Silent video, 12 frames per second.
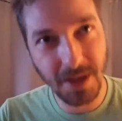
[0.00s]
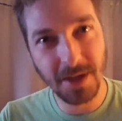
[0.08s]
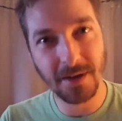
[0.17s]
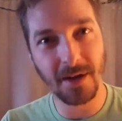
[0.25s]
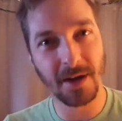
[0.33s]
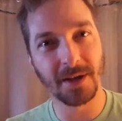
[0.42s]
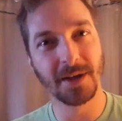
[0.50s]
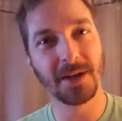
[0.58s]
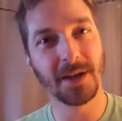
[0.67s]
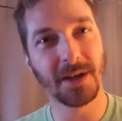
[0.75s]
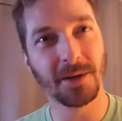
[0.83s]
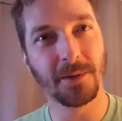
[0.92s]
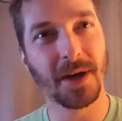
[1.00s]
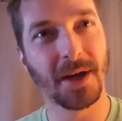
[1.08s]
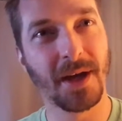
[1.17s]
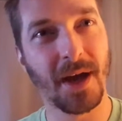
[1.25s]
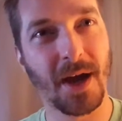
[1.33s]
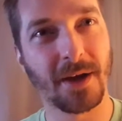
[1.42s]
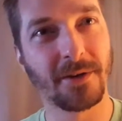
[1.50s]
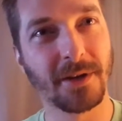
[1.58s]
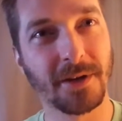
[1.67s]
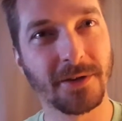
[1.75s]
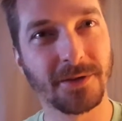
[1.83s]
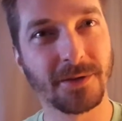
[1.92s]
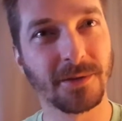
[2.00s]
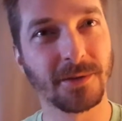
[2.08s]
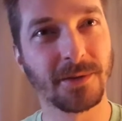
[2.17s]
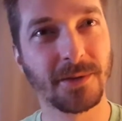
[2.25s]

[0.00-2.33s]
not in any way accurate or true.